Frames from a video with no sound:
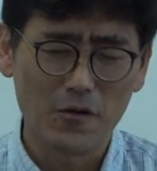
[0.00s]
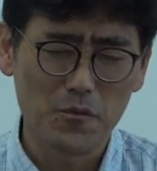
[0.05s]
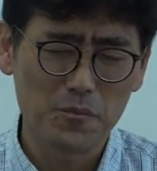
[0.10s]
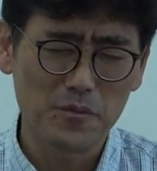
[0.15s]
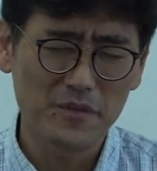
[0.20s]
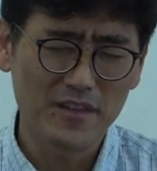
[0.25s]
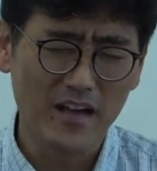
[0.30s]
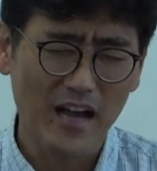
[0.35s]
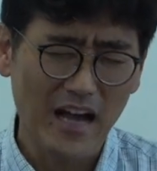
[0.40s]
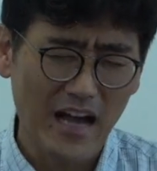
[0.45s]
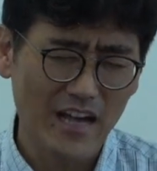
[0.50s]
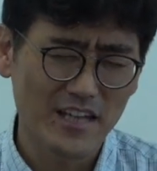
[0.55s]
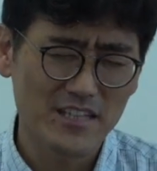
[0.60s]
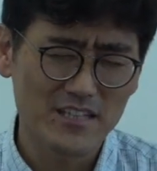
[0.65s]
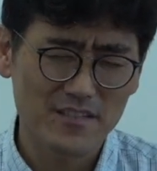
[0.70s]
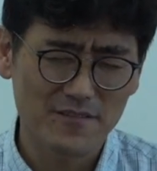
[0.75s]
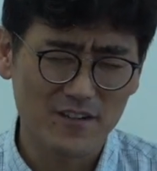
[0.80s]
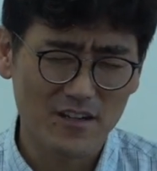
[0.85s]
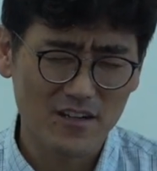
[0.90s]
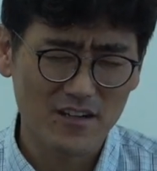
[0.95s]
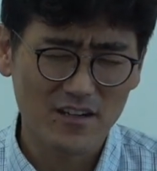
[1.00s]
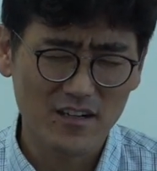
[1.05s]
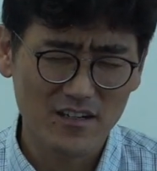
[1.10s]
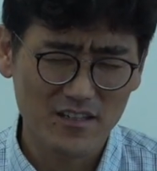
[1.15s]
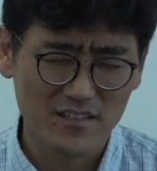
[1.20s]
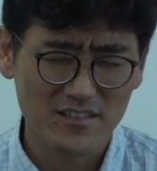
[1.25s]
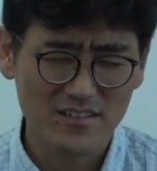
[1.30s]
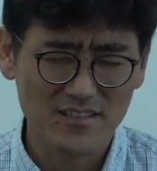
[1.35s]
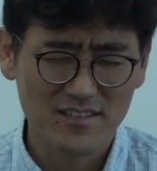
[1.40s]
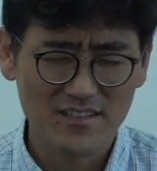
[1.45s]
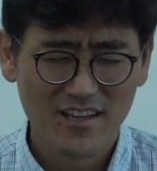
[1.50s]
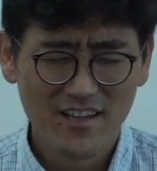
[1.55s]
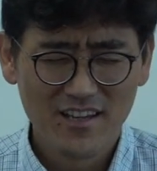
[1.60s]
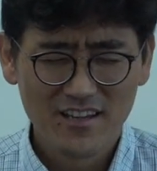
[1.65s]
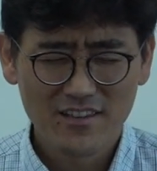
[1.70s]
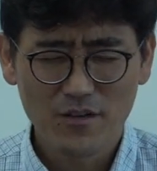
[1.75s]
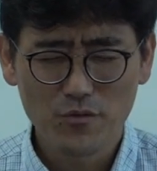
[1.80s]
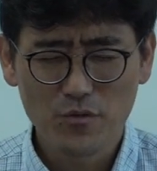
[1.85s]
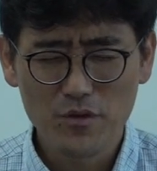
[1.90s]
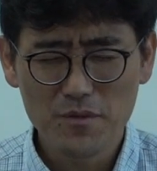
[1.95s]
open the eyes of our hearts
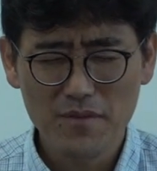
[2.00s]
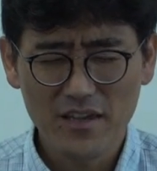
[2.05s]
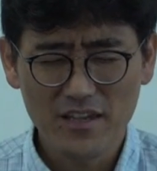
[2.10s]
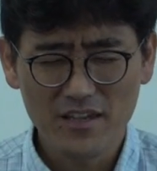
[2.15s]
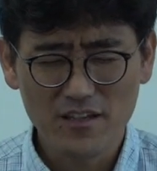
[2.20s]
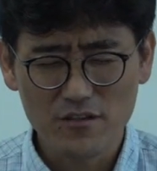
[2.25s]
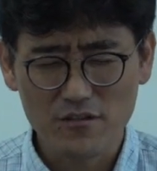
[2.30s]
that we may